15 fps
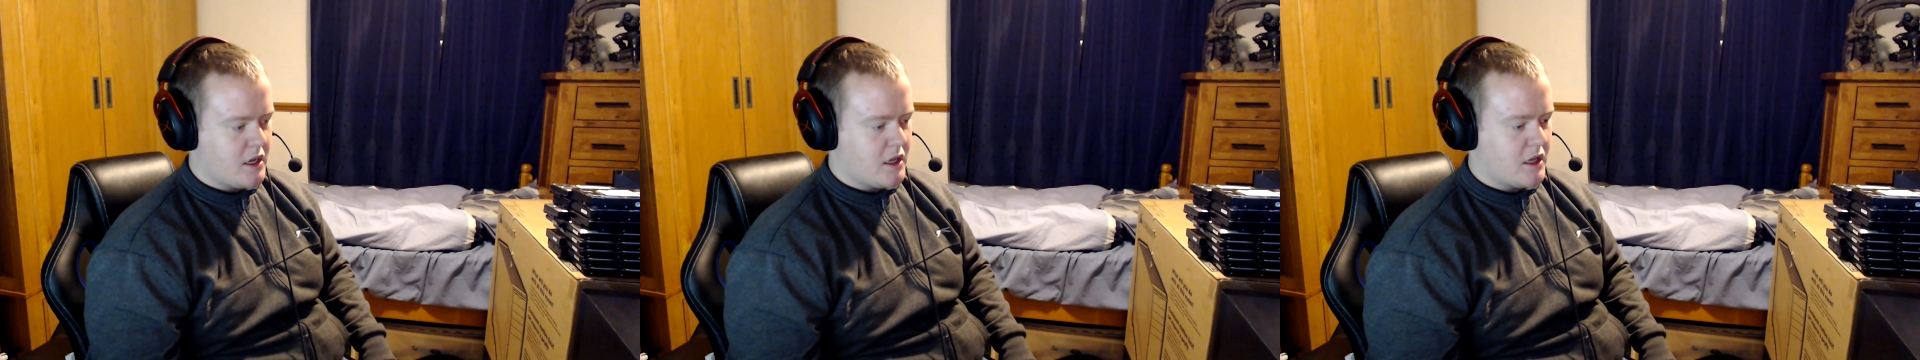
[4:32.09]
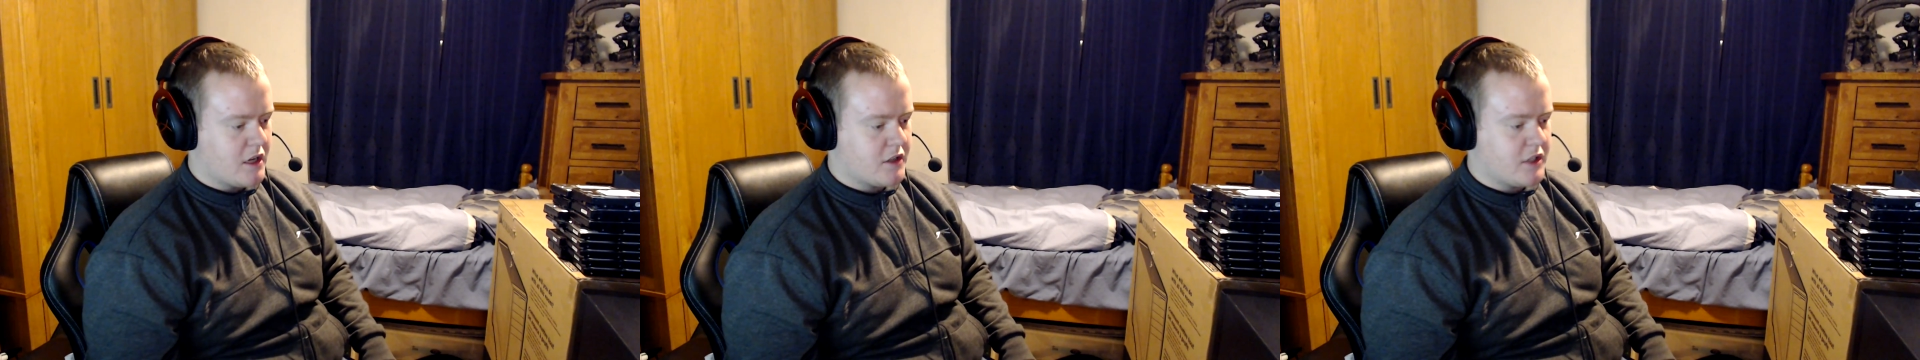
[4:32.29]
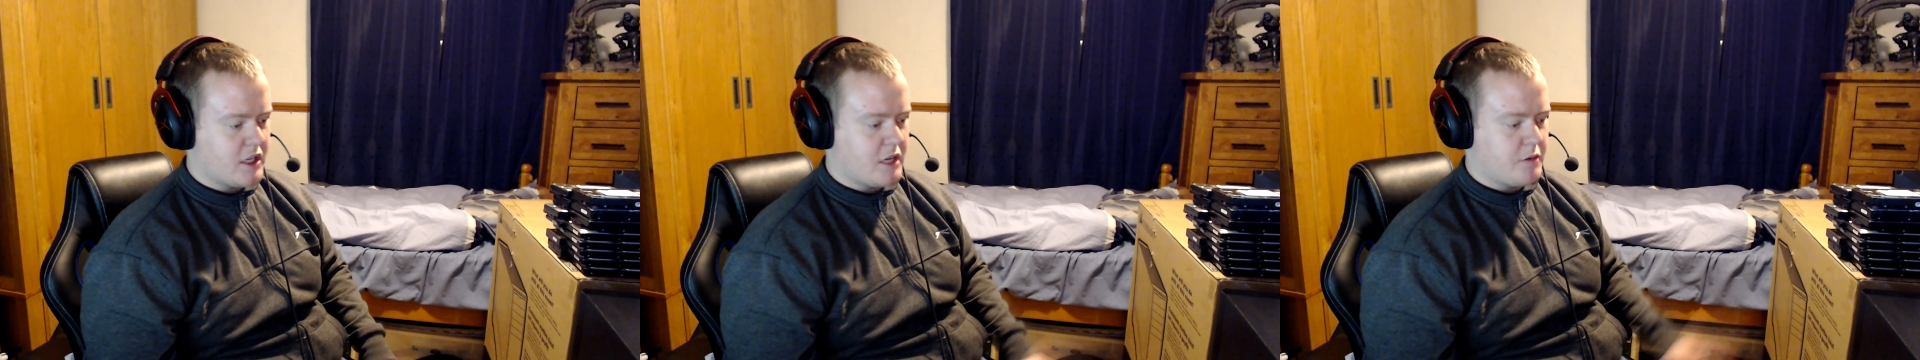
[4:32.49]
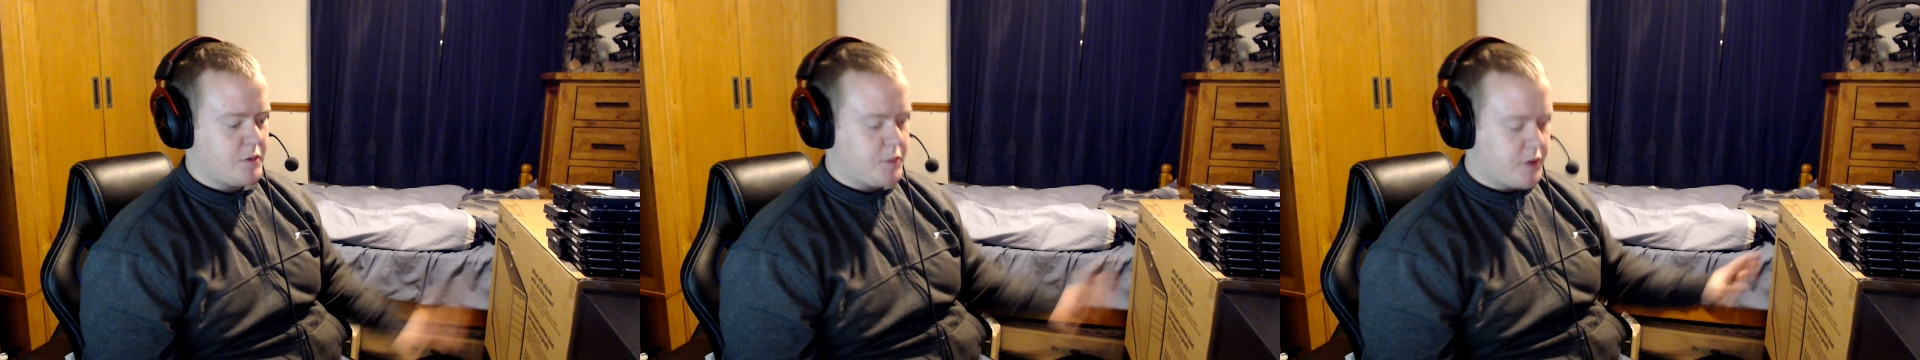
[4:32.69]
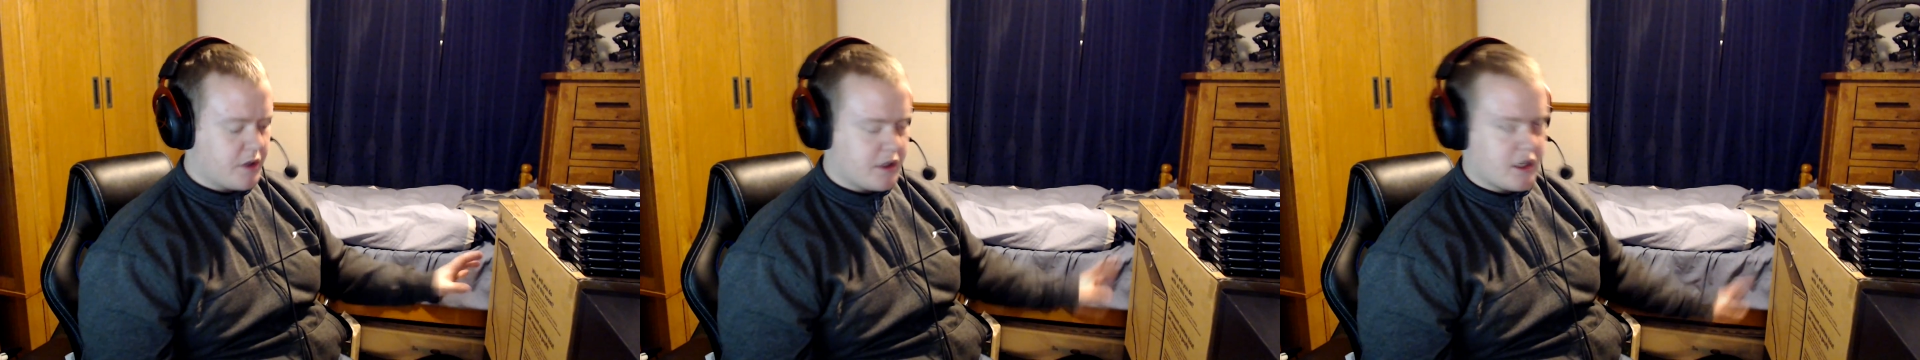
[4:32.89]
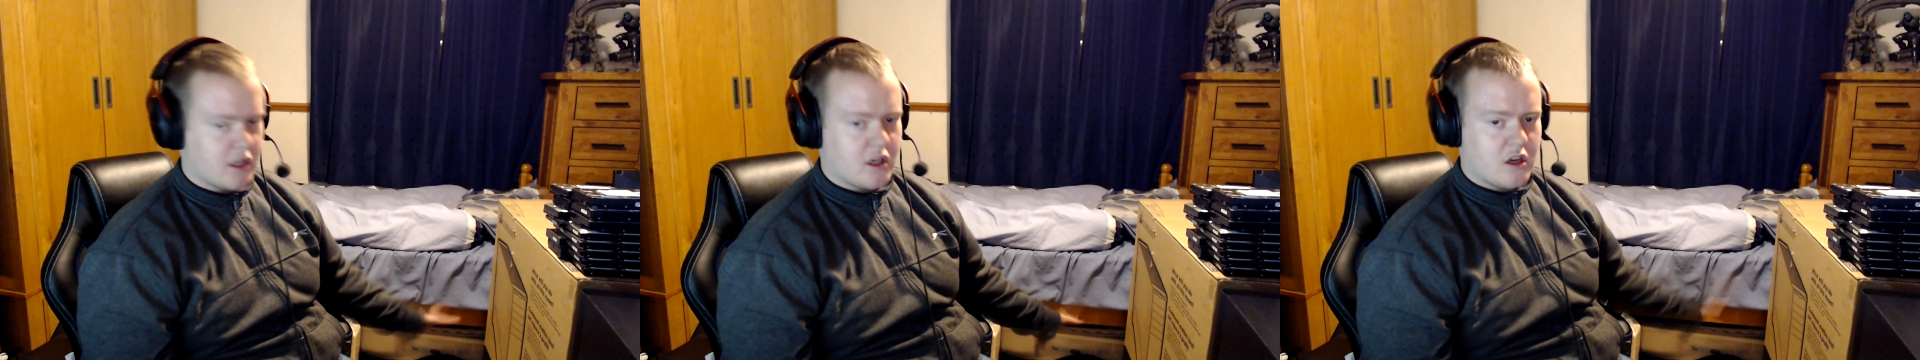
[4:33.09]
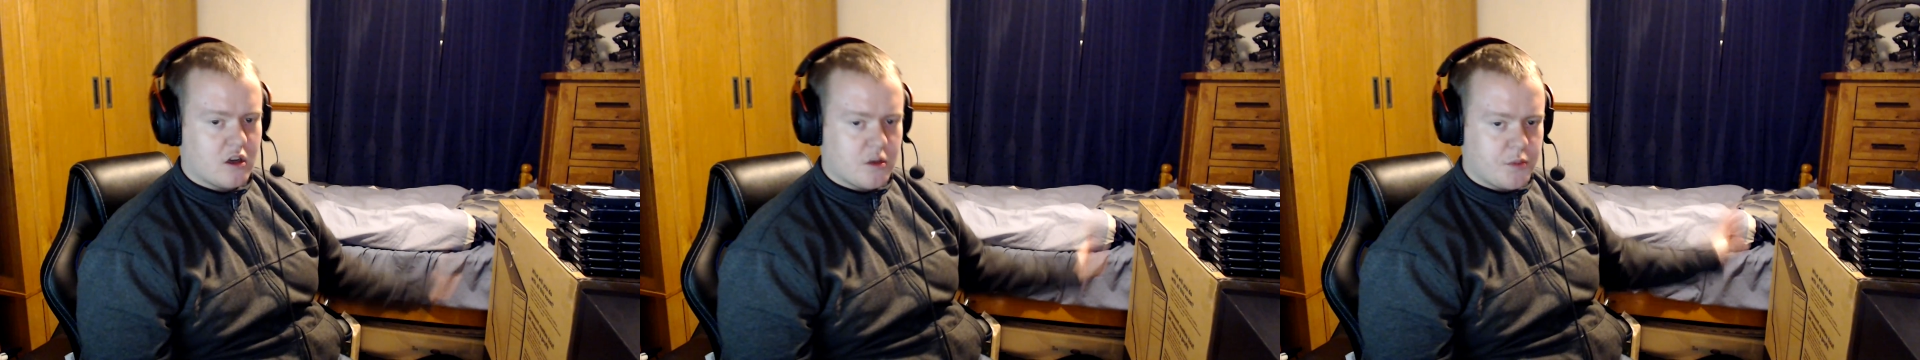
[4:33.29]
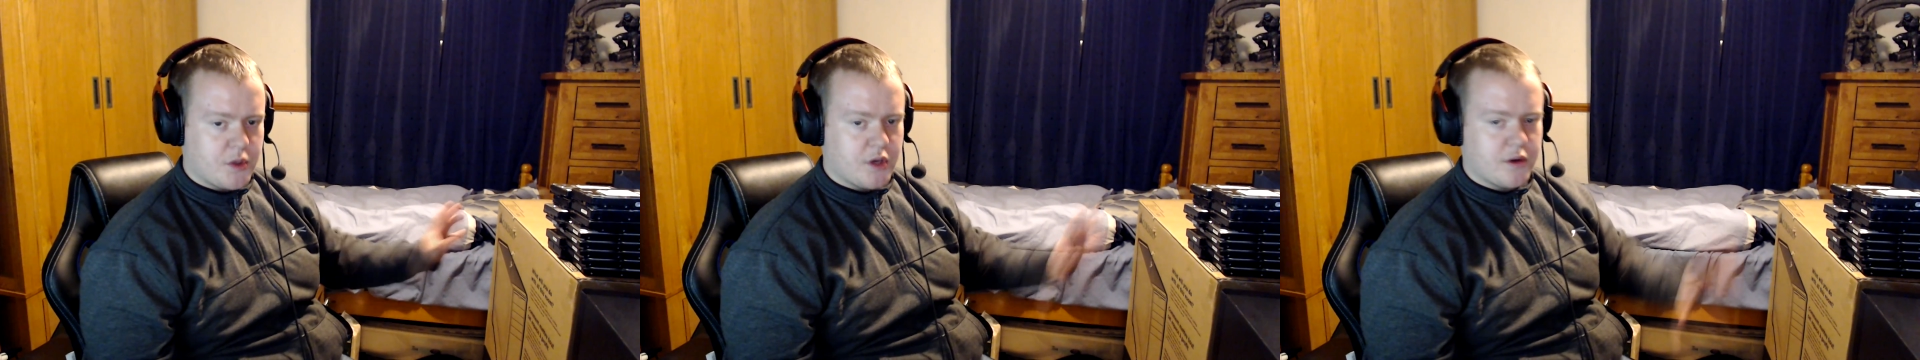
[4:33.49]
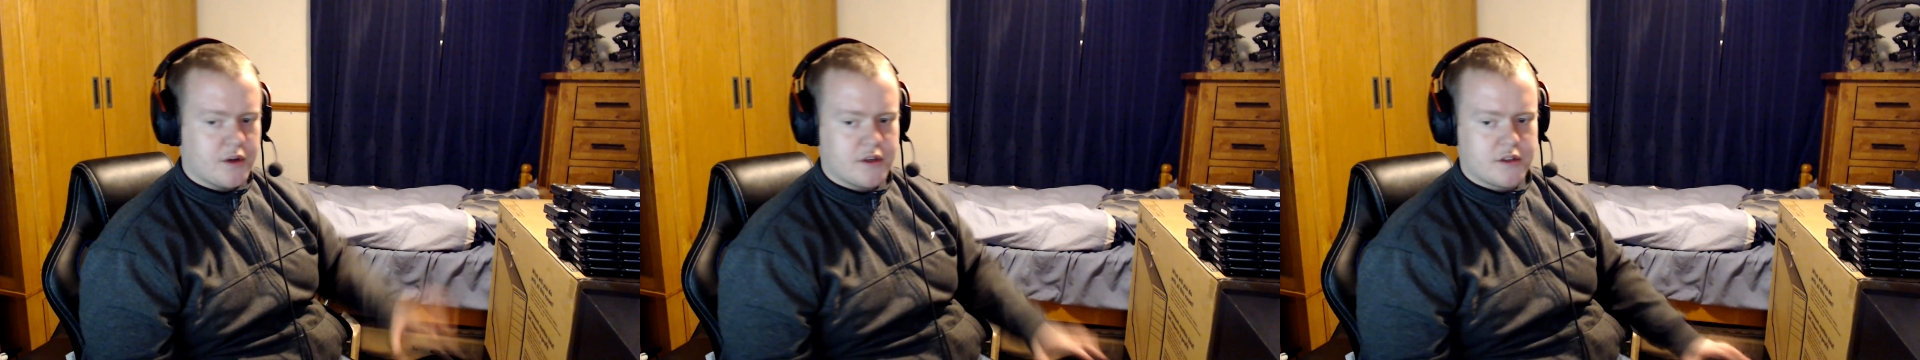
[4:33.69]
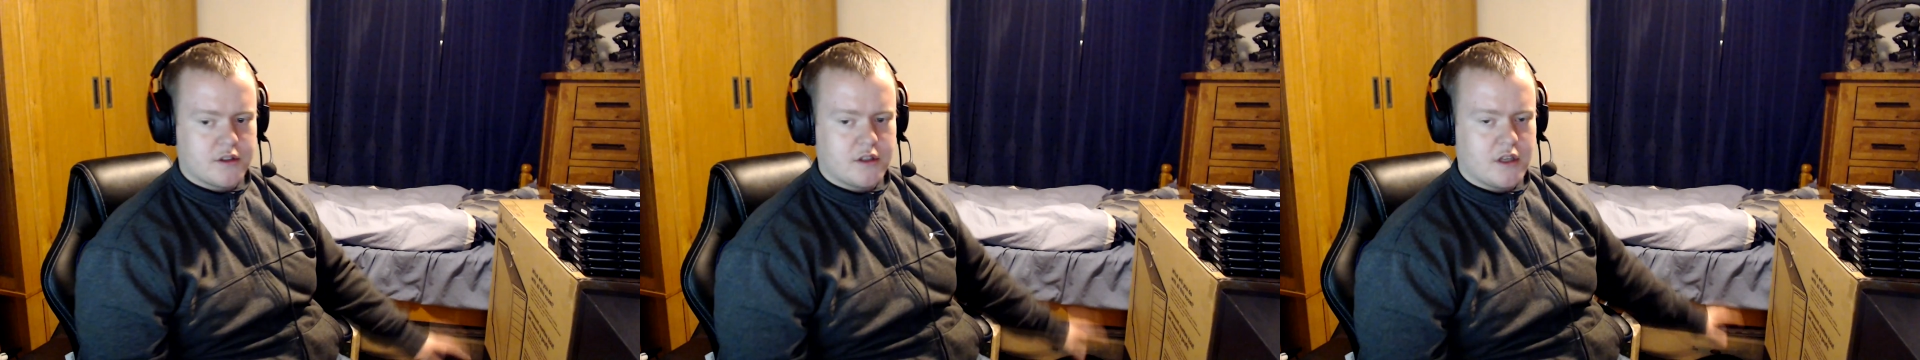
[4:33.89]
Like I said, I'll be building a lot of
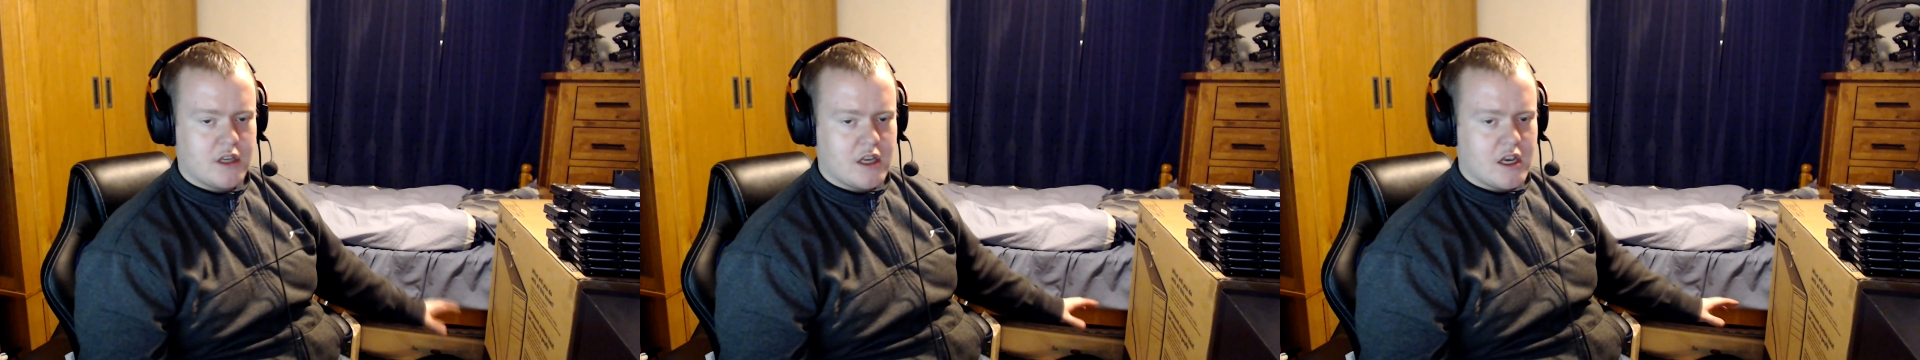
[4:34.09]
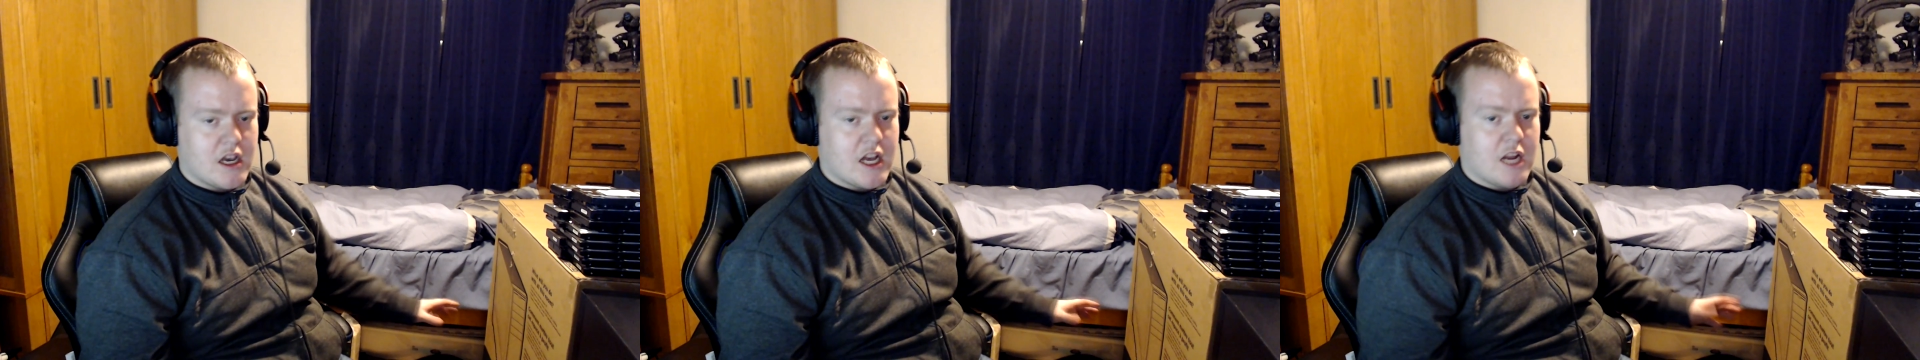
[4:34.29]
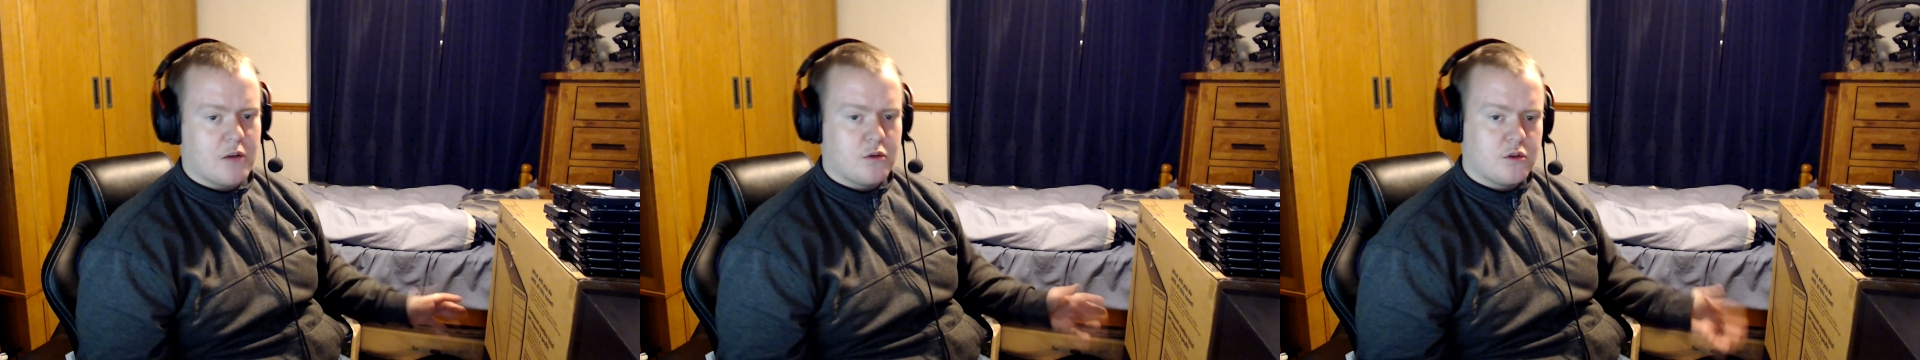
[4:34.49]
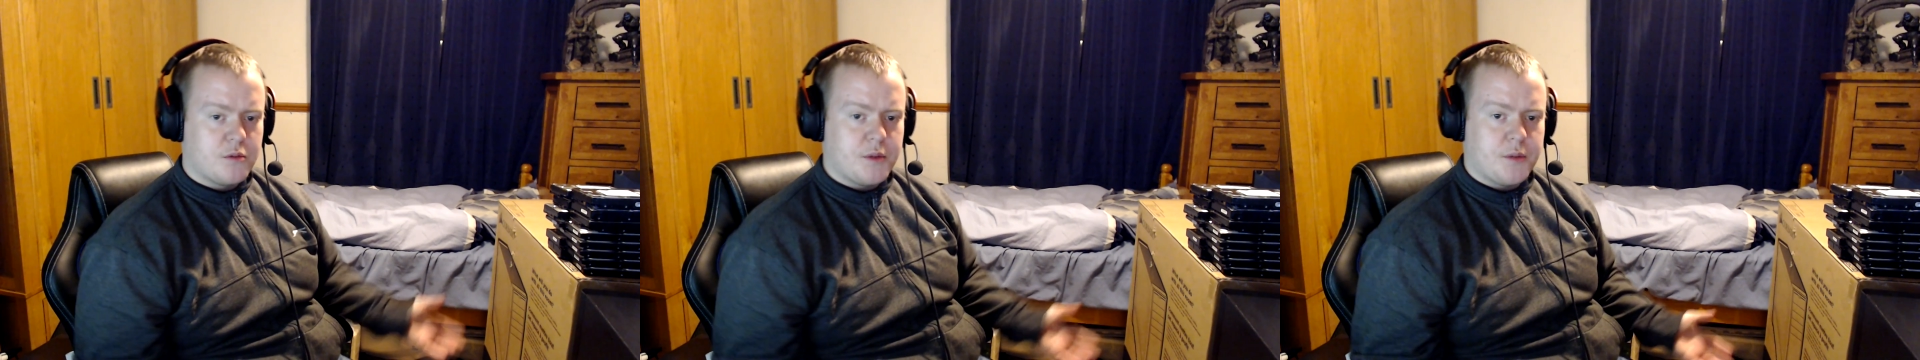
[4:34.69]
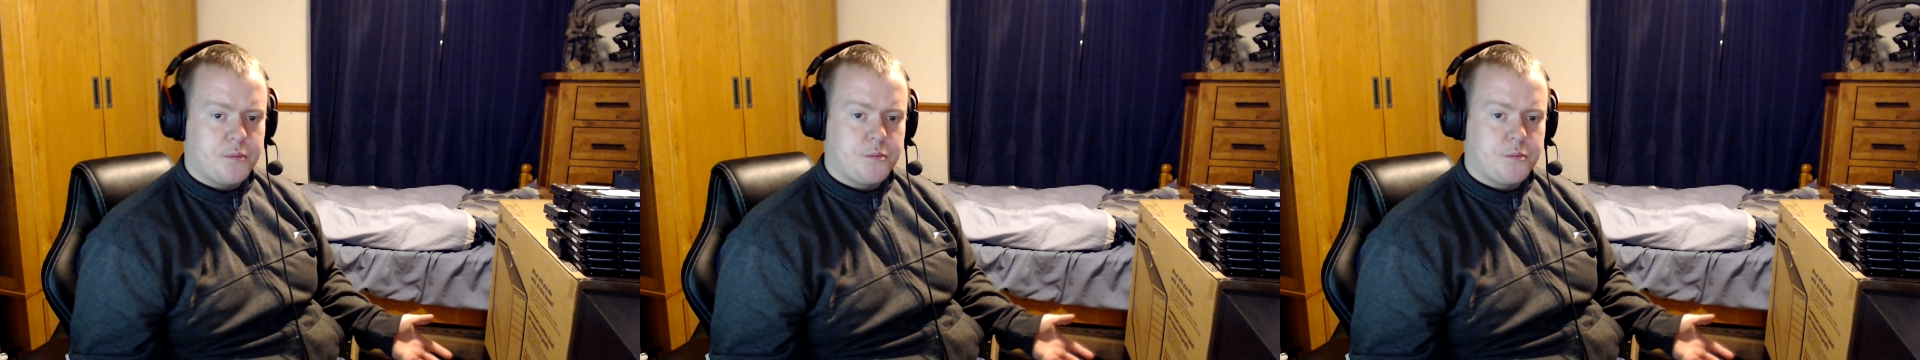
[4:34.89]
computers, and I will be